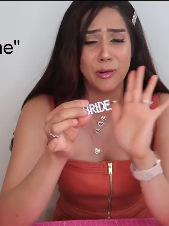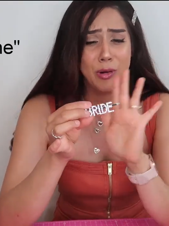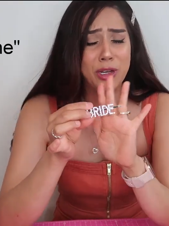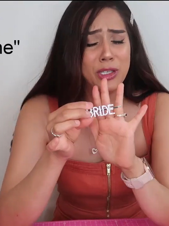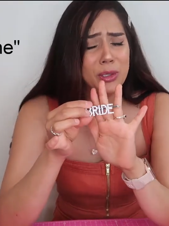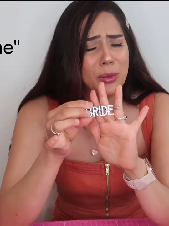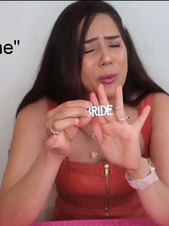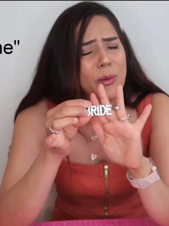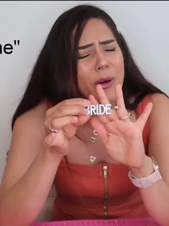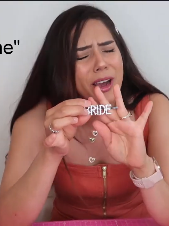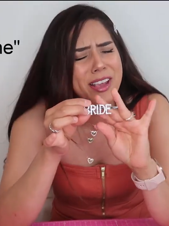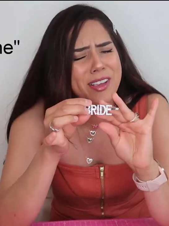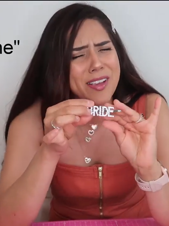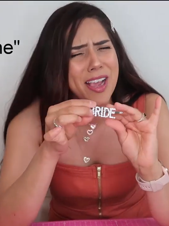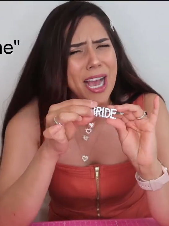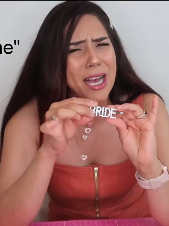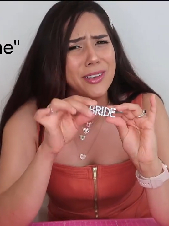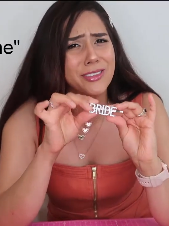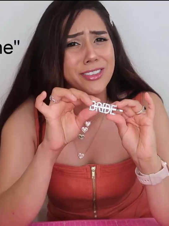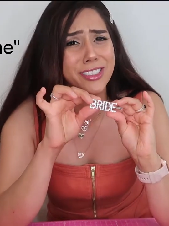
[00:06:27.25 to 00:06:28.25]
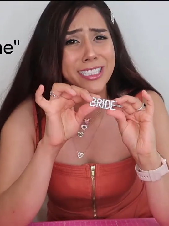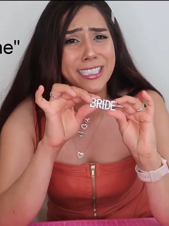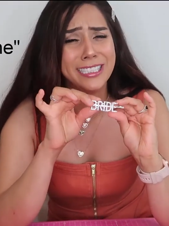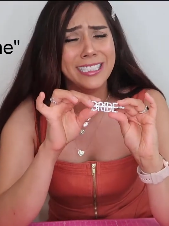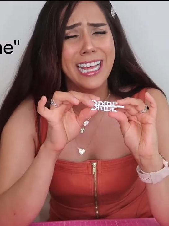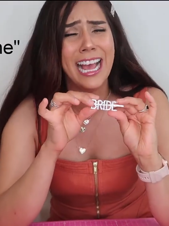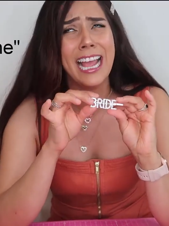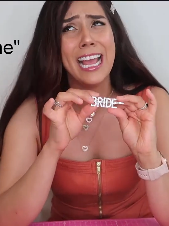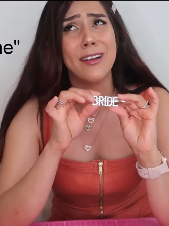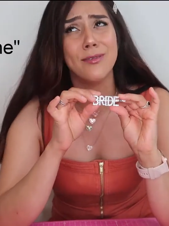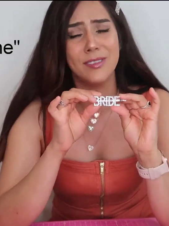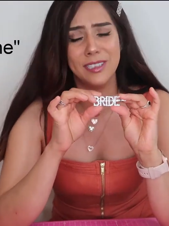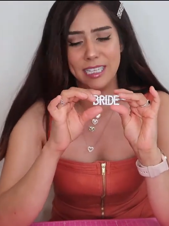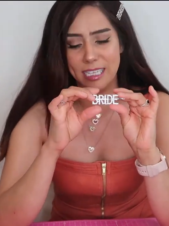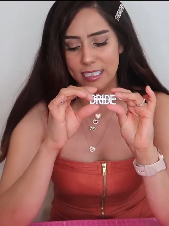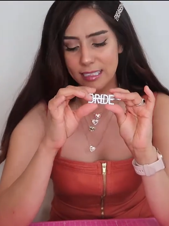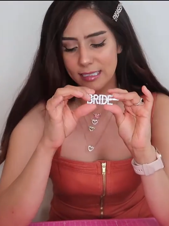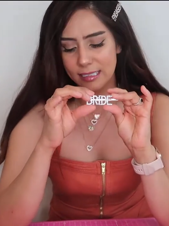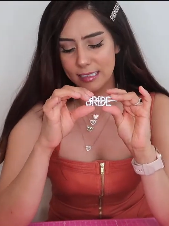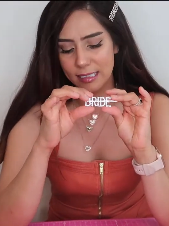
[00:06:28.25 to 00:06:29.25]
The reason why I have, I have
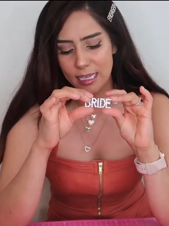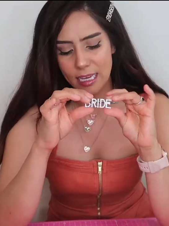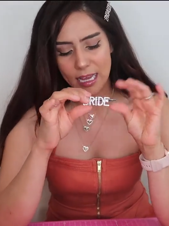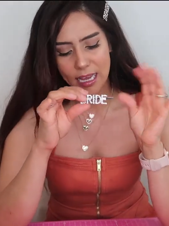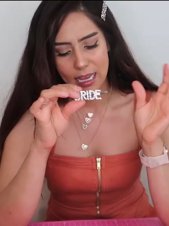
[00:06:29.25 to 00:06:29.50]
this,